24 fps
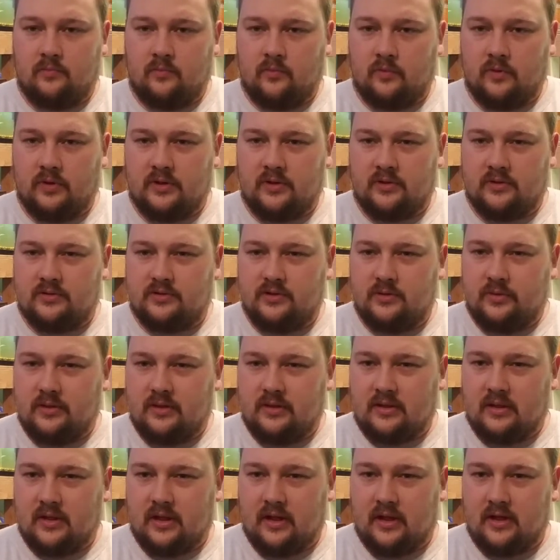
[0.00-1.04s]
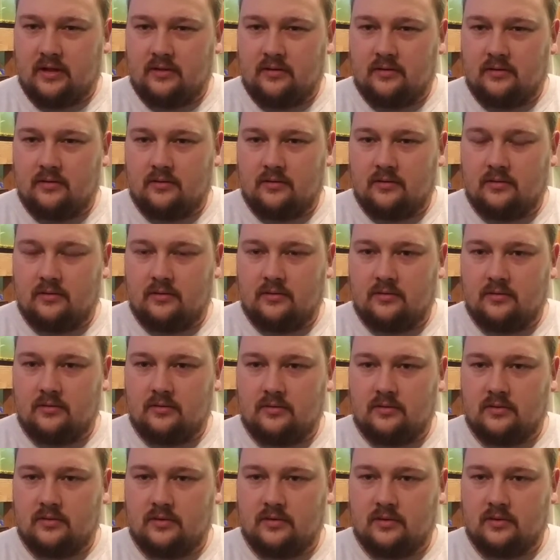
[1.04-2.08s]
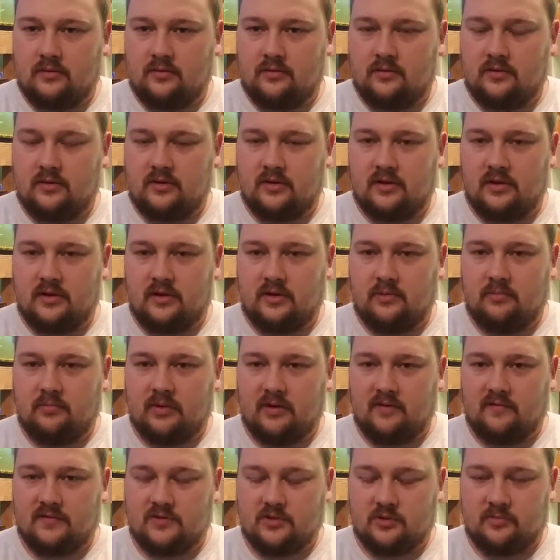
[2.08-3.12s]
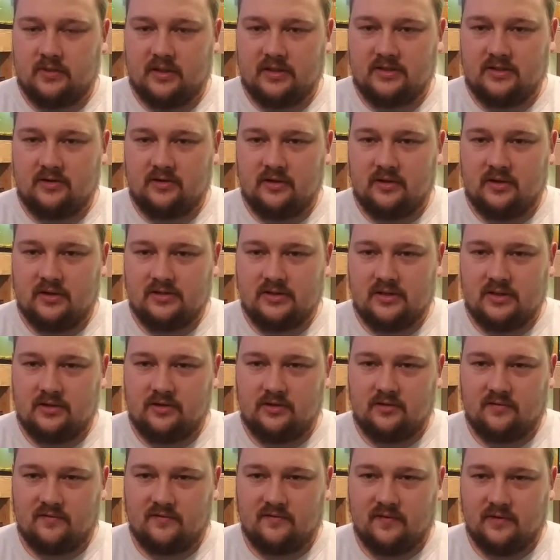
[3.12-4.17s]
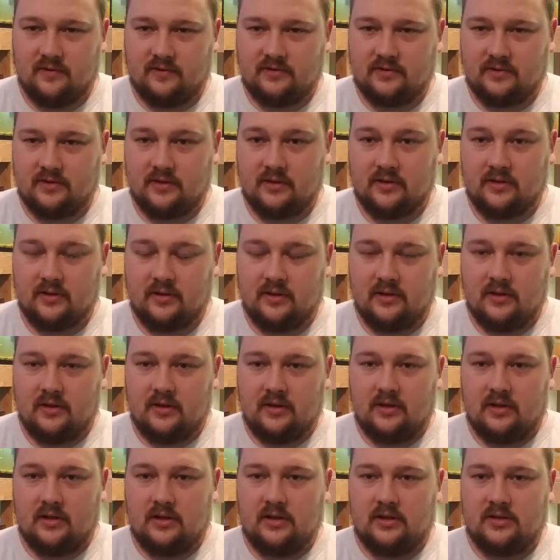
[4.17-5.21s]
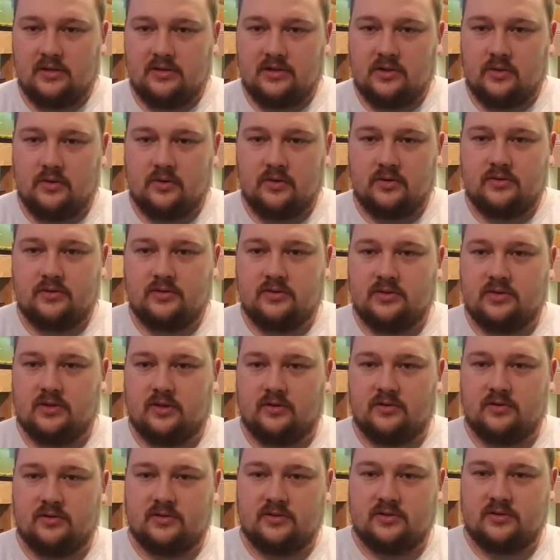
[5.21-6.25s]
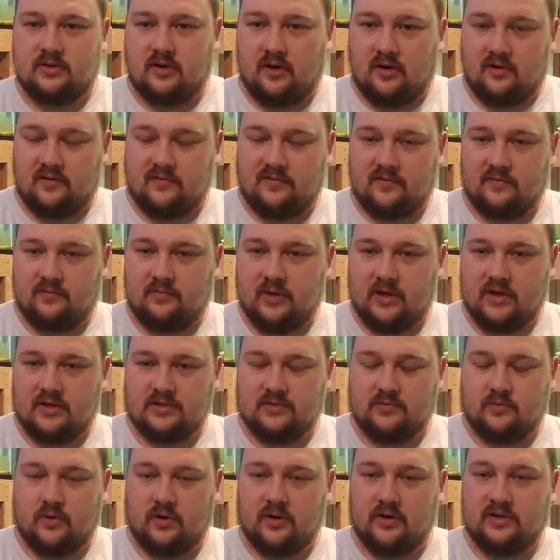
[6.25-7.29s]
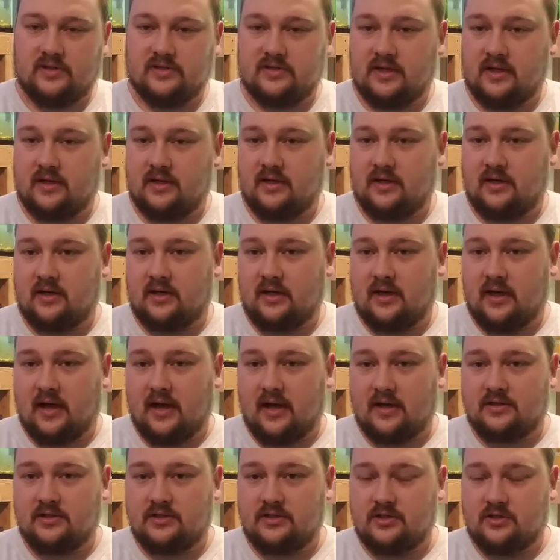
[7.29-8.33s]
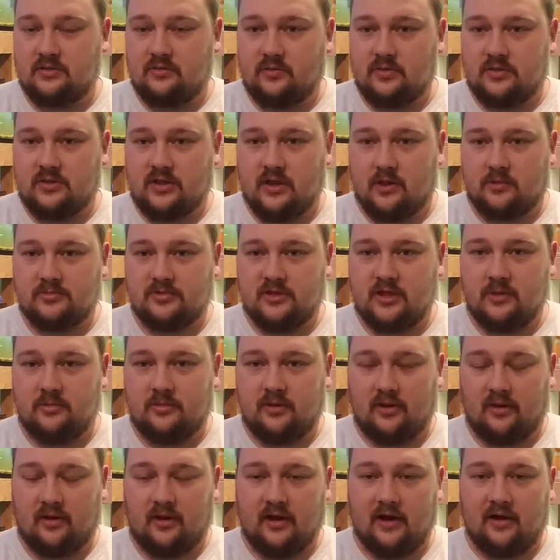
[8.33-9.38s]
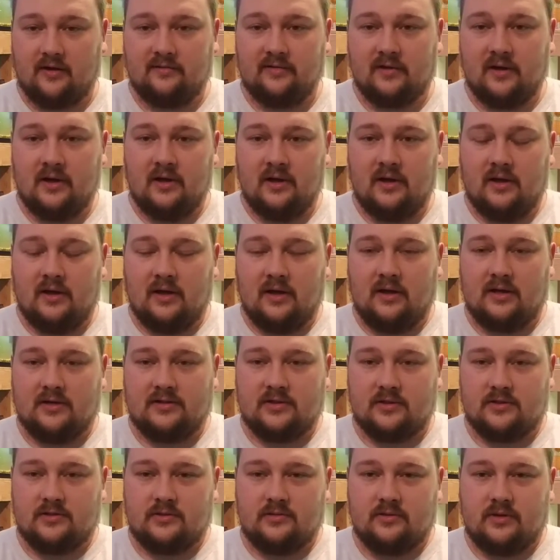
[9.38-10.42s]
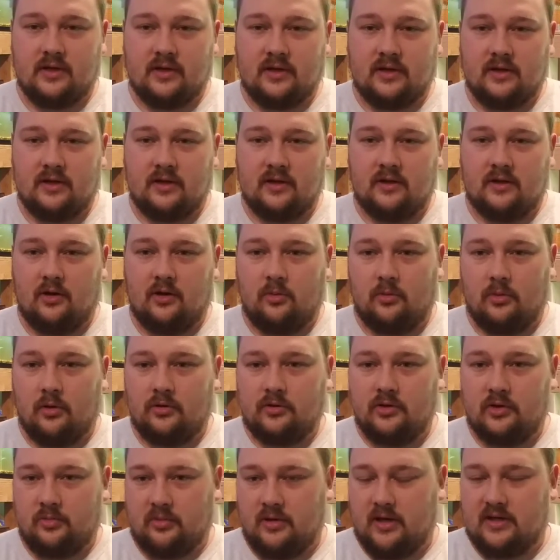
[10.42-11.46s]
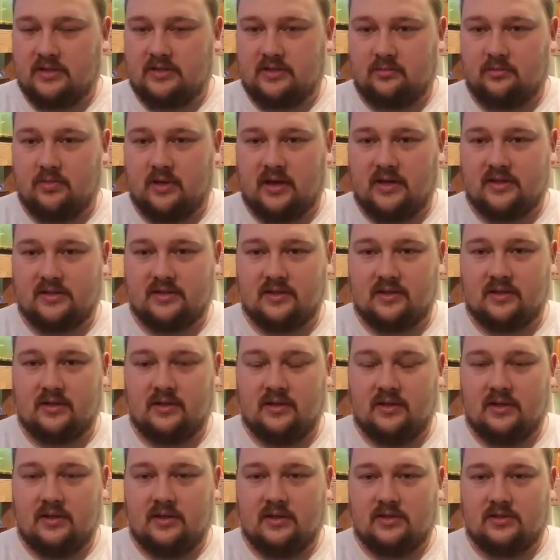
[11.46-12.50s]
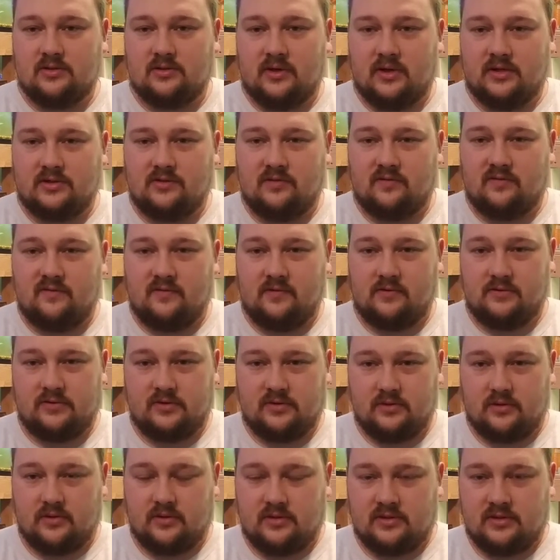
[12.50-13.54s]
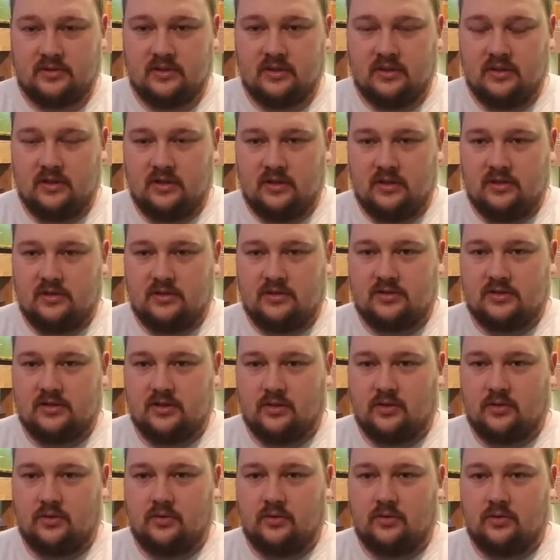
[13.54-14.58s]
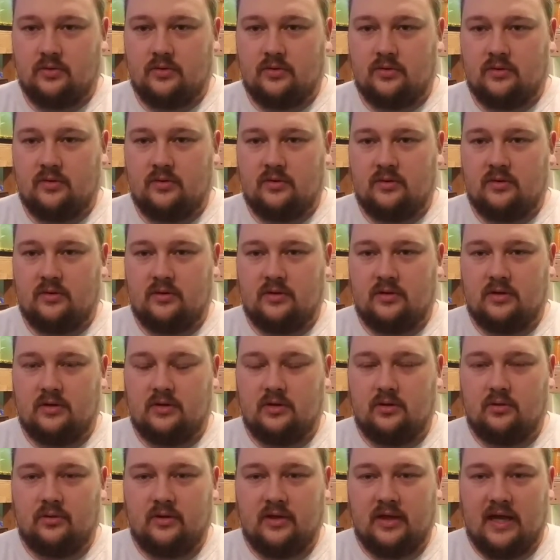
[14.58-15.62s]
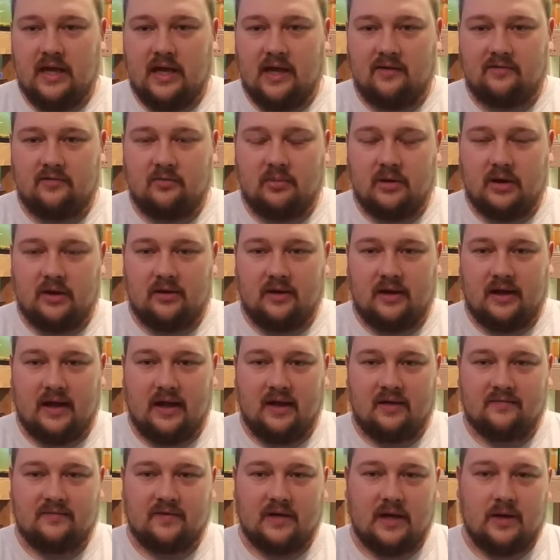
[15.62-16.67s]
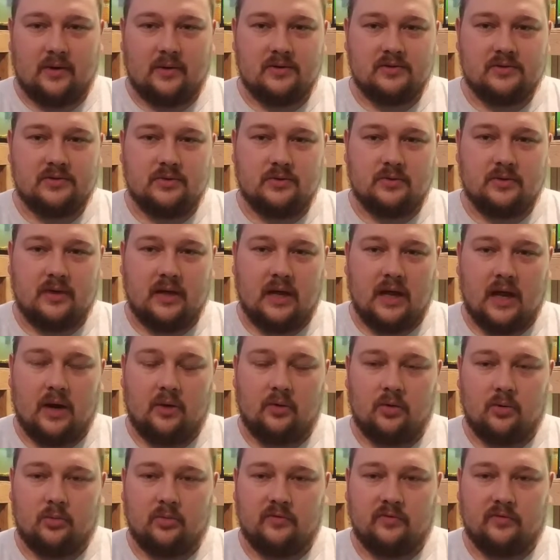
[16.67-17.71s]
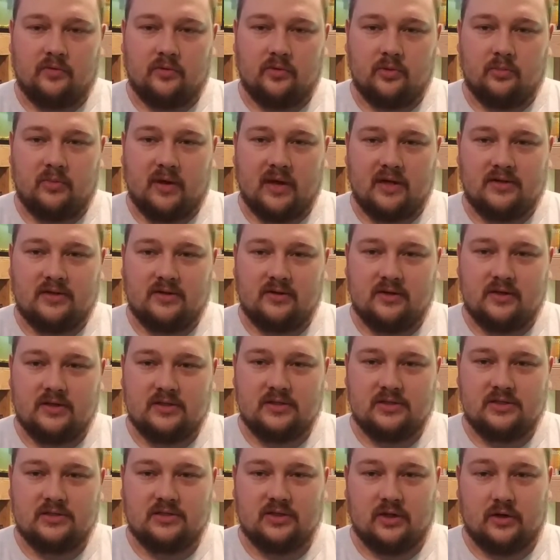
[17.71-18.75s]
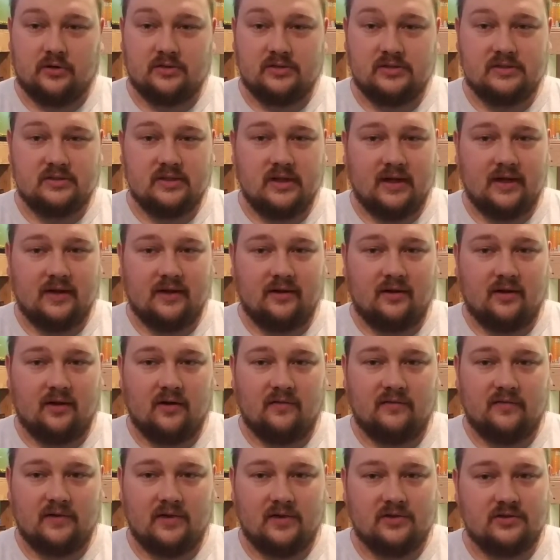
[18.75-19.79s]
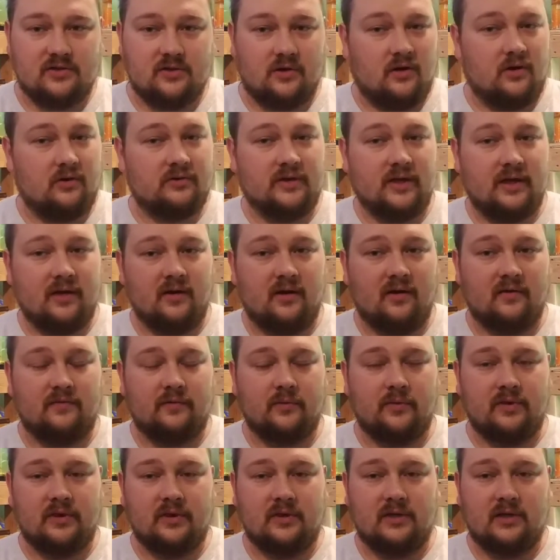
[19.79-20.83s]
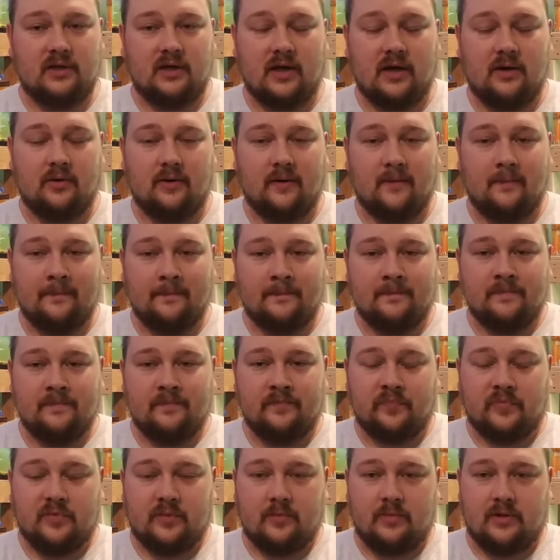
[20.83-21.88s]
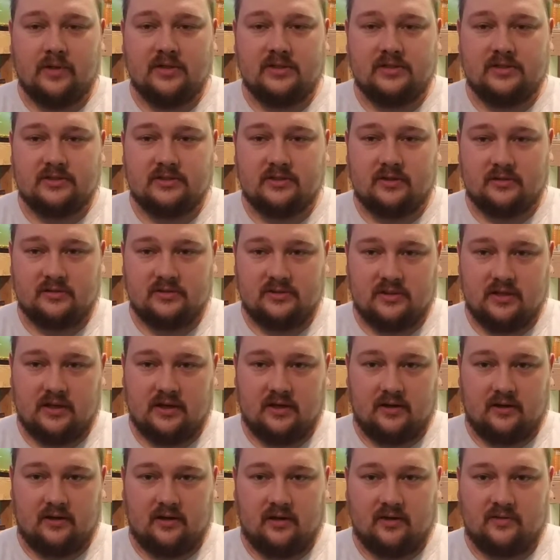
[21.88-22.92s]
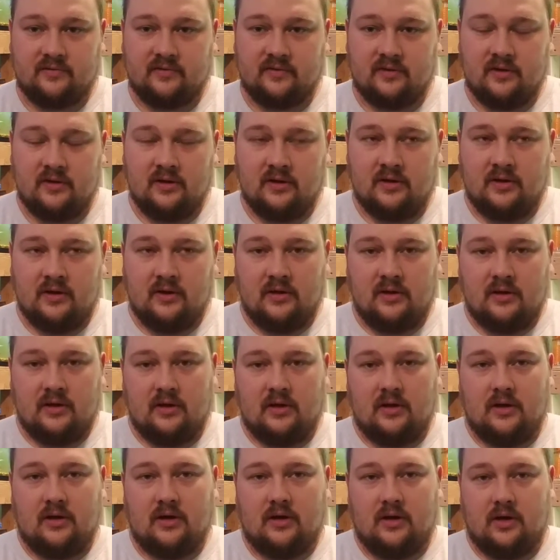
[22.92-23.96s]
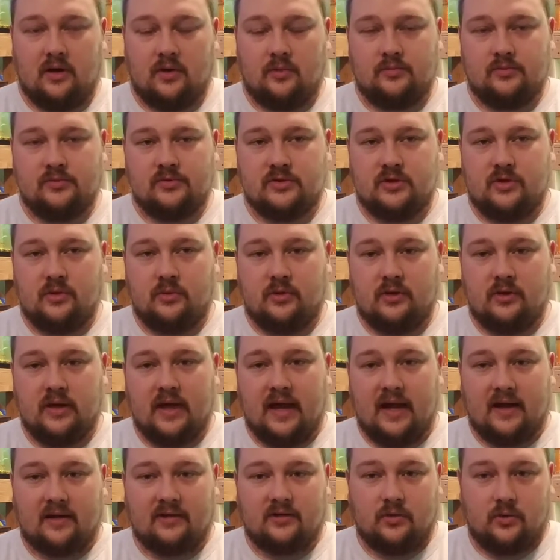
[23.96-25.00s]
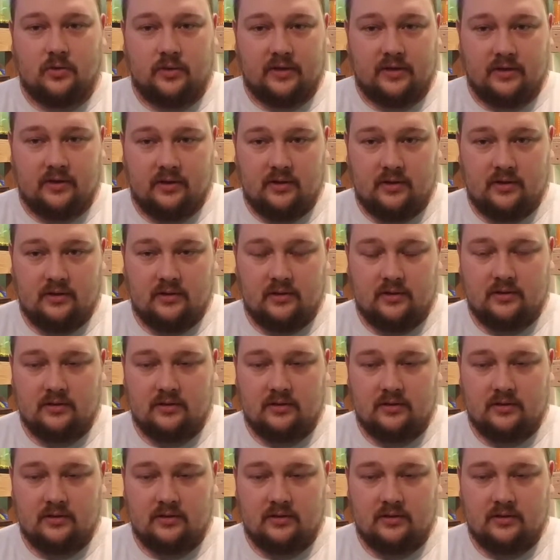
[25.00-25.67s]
when you're doing that, the beneficial bacteria that's in your filter is going to start to starve, because one, it's not getting any oxygen, which helps keep it alive, and it's also not getting ammonia passing past it, so it has no food source. So you only have about a half hour to an hour before the bacteria starts dying off. It doesn't all die off within an hour, but it starts dying off. So you want to act quickly,